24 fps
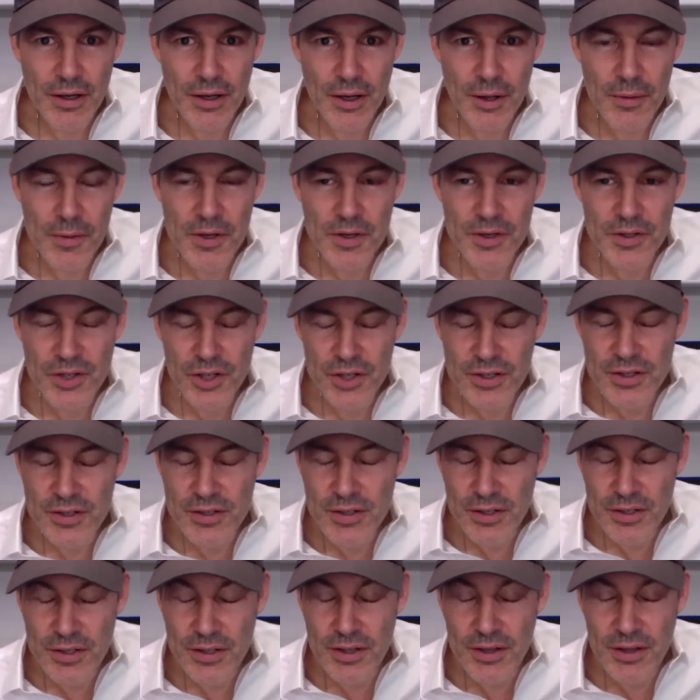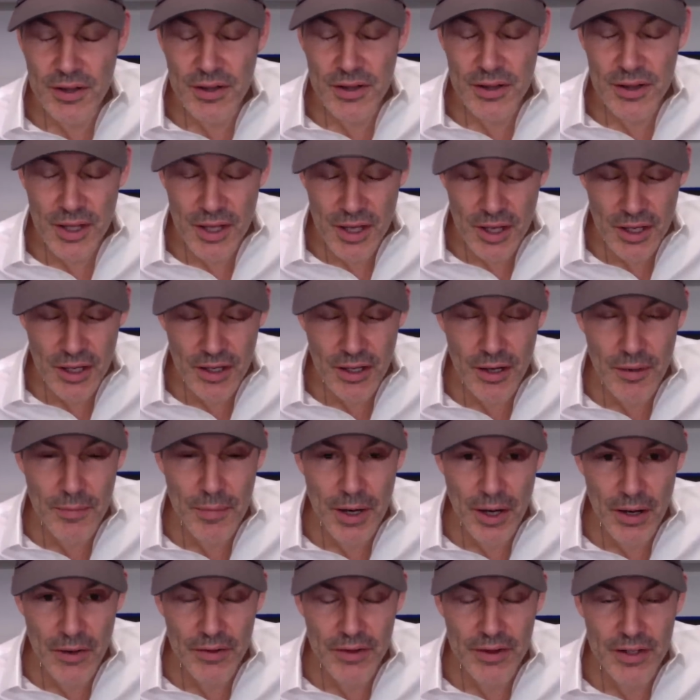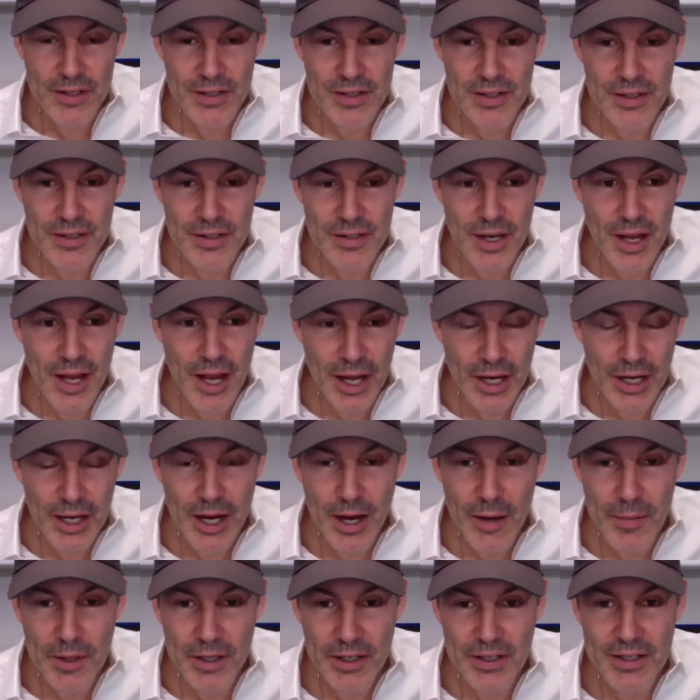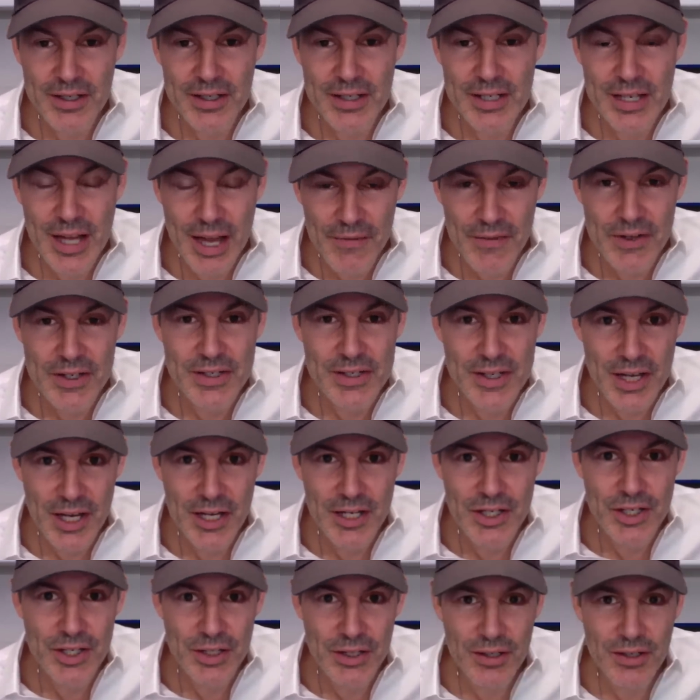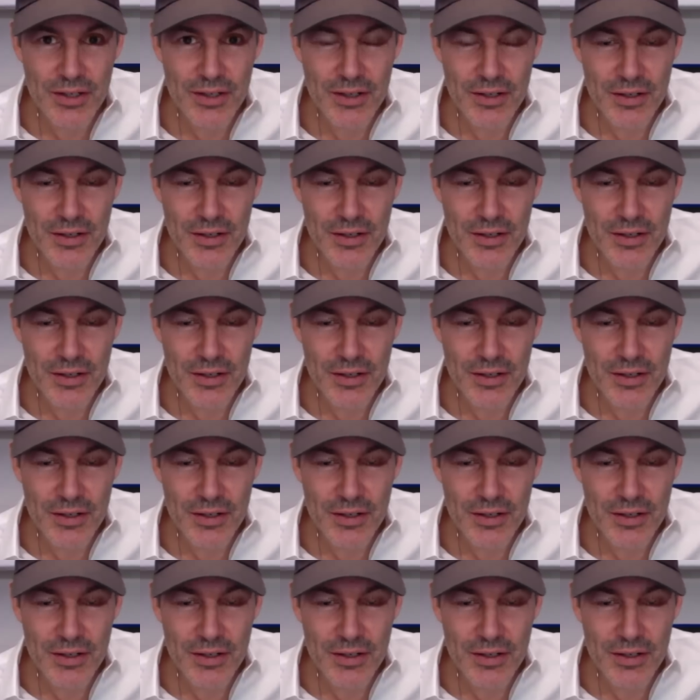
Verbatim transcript: I mean, just just think about the economic devastation